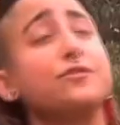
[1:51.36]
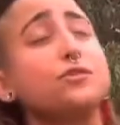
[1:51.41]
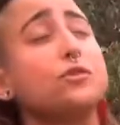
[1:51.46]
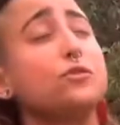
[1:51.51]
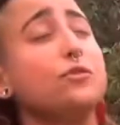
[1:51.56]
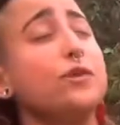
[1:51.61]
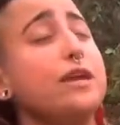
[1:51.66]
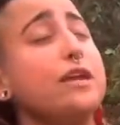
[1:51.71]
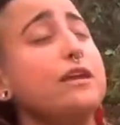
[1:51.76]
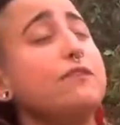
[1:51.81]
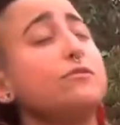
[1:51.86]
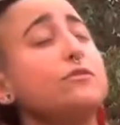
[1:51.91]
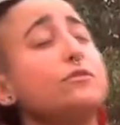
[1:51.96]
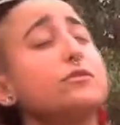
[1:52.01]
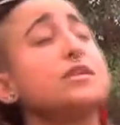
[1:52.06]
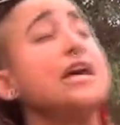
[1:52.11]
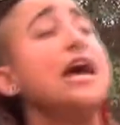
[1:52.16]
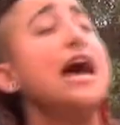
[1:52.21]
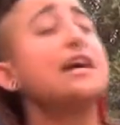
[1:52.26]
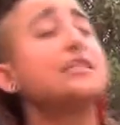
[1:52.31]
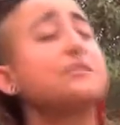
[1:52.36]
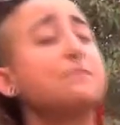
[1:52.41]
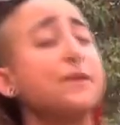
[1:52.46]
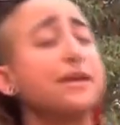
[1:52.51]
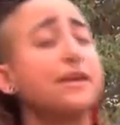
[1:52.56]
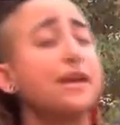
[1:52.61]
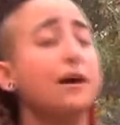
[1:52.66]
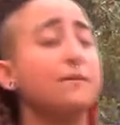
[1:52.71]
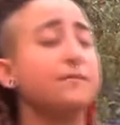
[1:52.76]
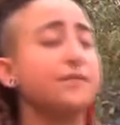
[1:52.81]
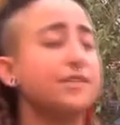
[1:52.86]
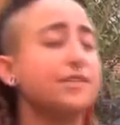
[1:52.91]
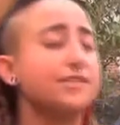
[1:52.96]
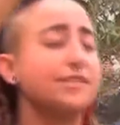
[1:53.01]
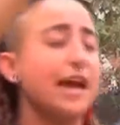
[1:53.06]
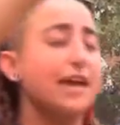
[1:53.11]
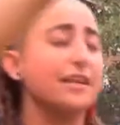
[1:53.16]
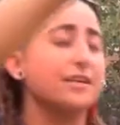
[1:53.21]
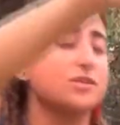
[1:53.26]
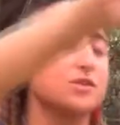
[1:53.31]
two evils has become the
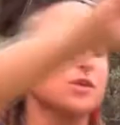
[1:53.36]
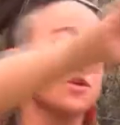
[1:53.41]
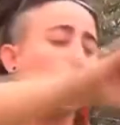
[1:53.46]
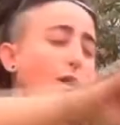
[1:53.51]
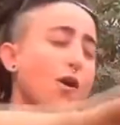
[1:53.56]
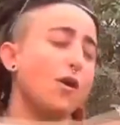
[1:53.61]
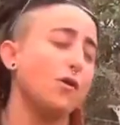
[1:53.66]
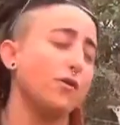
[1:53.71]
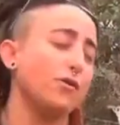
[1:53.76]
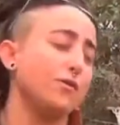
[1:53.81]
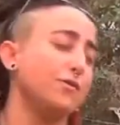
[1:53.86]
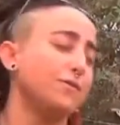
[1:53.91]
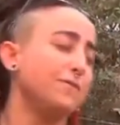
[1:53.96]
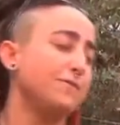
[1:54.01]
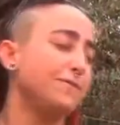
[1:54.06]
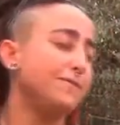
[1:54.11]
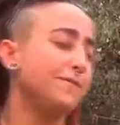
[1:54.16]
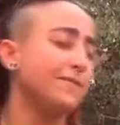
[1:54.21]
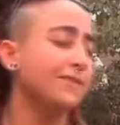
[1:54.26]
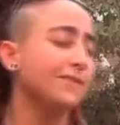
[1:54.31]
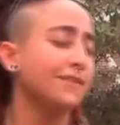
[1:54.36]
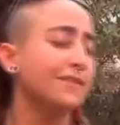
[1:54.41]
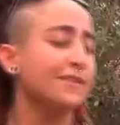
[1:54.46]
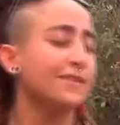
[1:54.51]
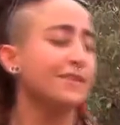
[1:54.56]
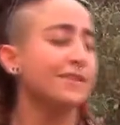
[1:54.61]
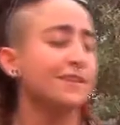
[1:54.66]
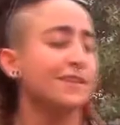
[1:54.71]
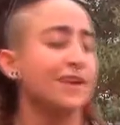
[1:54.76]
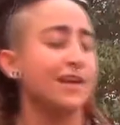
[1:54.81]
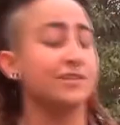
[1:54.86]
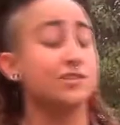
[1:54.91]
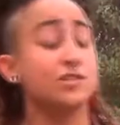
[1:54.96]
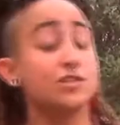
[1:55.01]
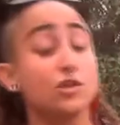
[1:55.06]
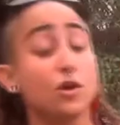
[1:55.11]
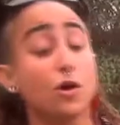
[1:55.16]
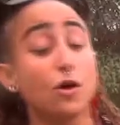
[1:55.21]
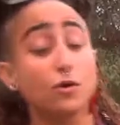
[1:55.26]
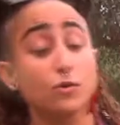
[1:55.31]
status quo. And
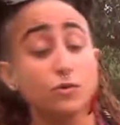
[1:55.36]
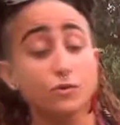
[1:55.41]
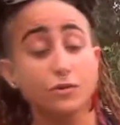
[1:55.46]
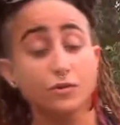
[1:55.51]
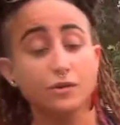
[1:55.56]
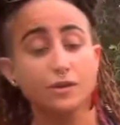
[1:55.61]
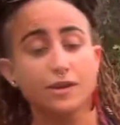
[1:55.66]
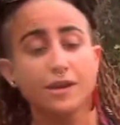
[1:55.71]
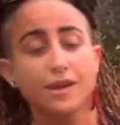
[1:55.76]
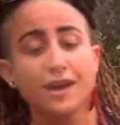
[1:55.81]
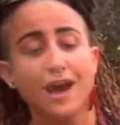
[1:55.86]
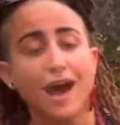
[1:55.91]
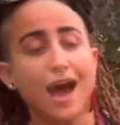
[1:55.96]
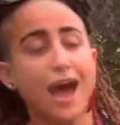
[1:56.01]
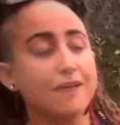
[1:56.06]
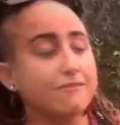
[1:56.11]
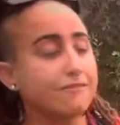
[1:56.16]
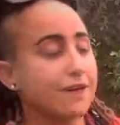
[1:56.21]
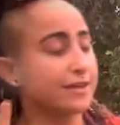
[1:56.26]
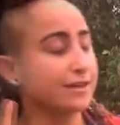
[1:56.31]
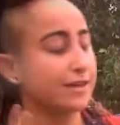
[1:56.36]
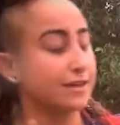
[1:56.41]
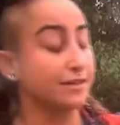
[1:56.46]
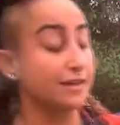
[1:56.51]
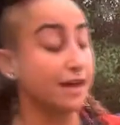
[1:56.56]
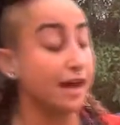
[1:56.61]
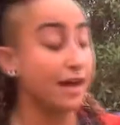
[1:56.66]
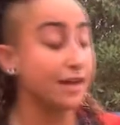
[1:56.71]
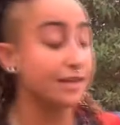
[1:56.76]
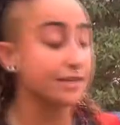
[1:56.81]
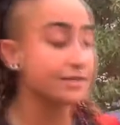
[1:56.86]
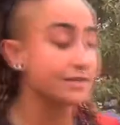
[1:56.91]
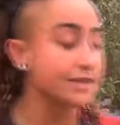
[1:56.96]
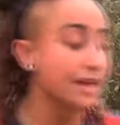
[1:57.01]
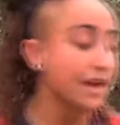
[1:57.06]
so, I recognize